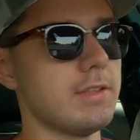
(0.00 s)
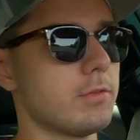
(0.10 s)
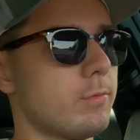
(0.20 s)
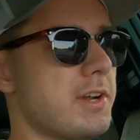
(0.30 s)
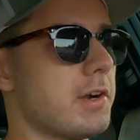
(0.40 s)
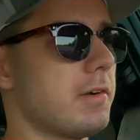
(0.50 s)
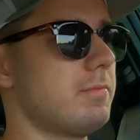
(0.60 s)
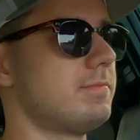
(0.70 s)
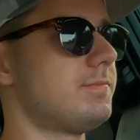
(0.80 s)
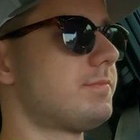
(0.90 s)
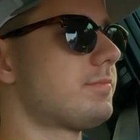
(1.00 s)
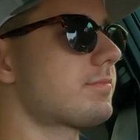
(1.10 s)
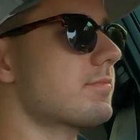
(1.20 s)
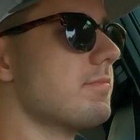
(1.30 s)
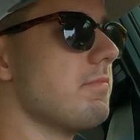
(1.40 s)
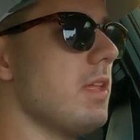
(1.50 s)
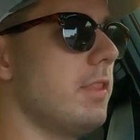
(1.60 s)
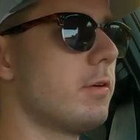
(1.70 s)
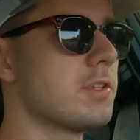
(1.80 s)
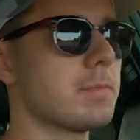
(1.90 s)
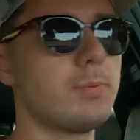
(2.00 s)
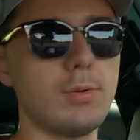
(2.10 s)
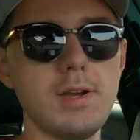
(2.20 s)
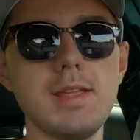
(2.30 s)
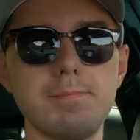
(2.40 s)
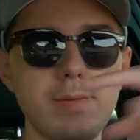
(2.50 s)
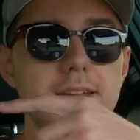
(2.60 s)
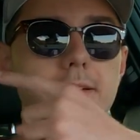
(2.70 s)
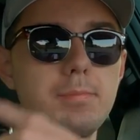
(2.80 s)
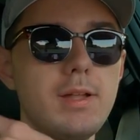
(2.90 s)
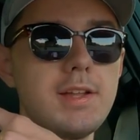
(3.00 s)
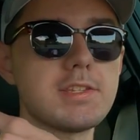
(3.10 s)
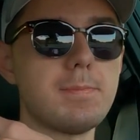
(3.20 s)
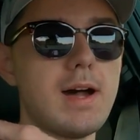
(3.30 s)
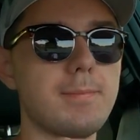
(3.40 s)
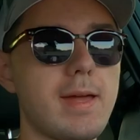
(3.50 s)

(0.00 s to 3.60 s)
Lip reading: in the rear. There is a pretty big blind spot